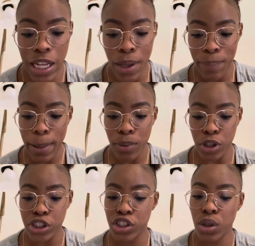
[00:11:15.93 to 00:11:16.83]
People are
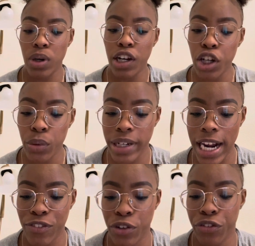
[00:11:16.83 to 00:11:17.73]
so hungry
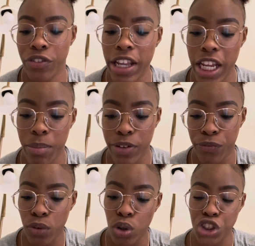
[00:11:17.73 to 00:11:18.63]
after fame and
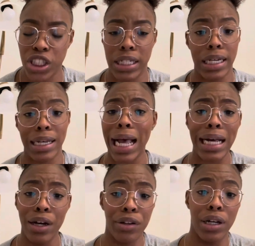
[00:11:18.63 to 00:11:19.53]
fortune and not
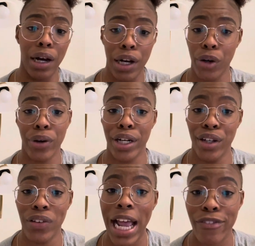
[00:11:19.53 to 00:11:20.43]
hung hungry enough
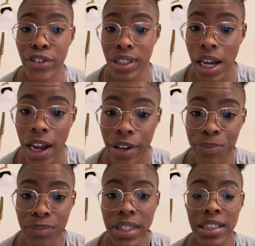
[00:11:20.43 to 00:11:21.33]
after God.
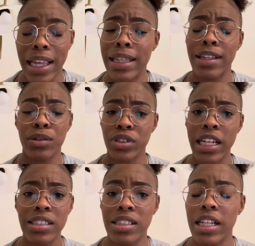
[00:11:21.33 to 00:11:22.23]
Like it
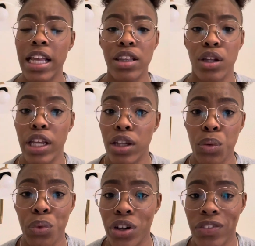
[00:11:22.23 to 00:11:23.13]
says in, in, in the
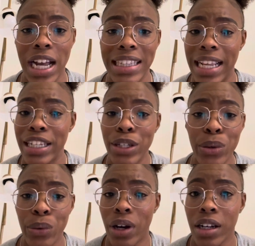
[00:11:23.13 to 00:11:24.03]
word of God that he
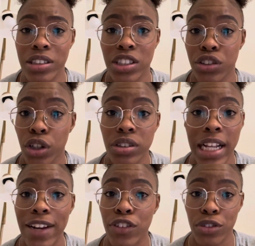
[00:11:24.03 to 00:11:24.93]
who hungers and thirsts
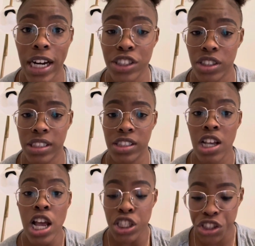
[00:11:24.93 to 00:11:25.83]
after righteousness
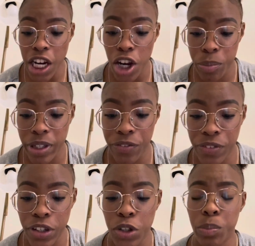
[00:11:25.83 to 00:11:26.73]
shall be
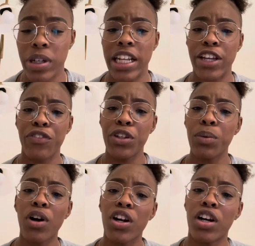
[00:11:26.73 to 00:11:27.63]
filled. But if you
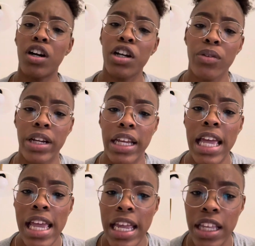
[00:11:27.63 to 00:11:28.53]
aren't hungering
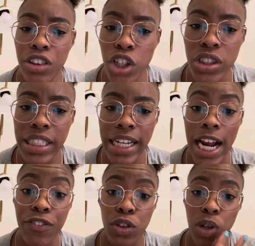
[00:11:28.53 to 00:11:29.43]
and thirsting
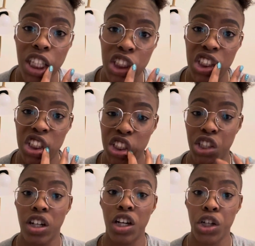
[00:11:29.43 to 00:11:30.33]
after righteousness and you're
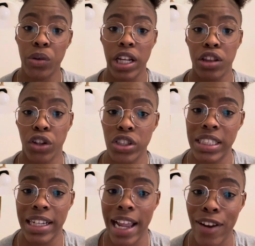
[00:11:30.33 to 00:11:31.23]
hungering and
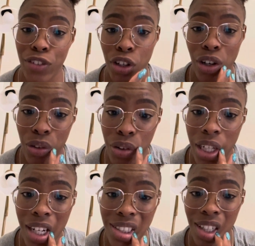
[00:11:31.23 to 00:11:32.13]
thirsting after other
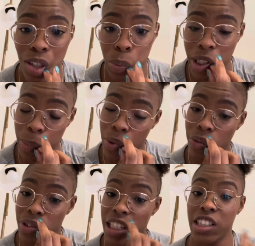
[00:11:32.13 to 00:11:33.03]
things, other people
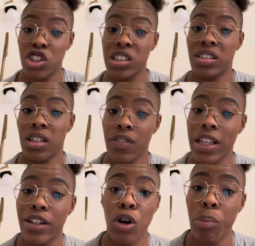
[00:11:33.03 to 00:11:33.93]
and just stuff
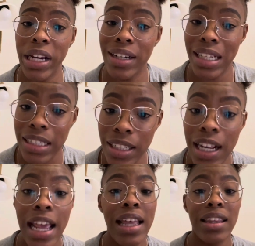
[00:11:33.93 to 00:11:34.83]
that don't mean nothing,
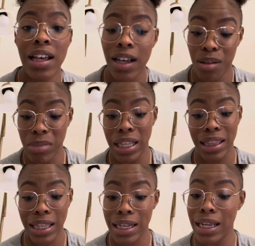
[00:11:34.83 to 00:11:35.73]
um,
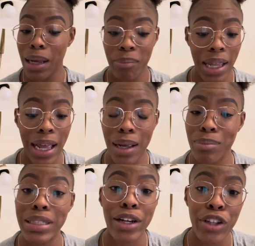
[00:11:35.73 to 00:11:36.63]
then I
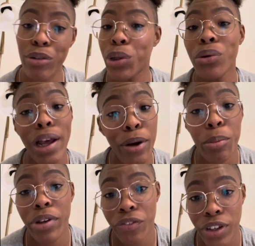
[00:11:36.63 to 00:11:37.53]
tell you, you're not gonna
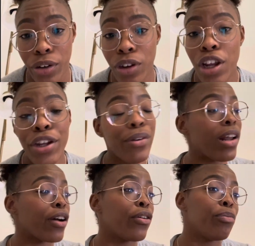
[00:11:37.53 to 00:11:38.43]
be filled. You're
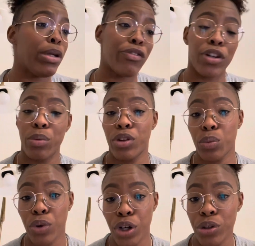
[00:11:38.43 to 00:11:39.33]
not gonna be filled with the
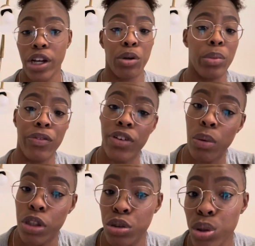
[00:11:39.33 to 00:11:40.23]
word. You're not gonna be filled
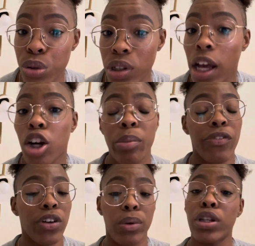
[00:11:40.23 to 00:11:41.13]
with the truth. You're not gonna be
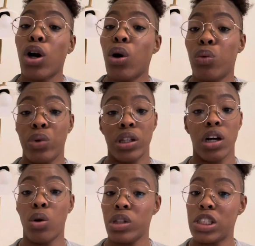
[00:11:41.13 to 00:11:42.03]
filled with the with the
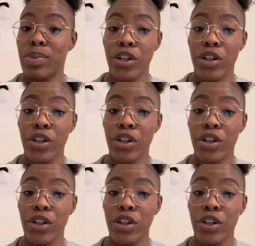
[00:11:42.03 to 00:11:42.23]
Holy Spirit.